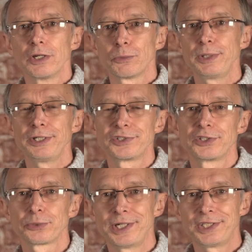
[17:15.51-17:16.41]
we used the
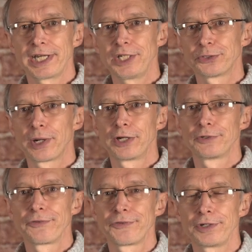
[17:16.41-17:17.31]
28 to
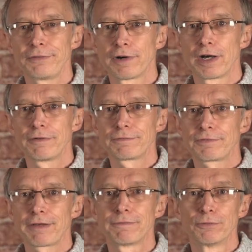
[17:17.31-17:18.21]
135
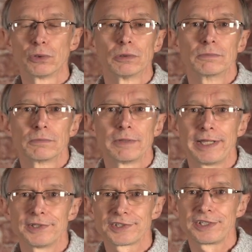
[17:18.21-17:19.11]
f4 lens.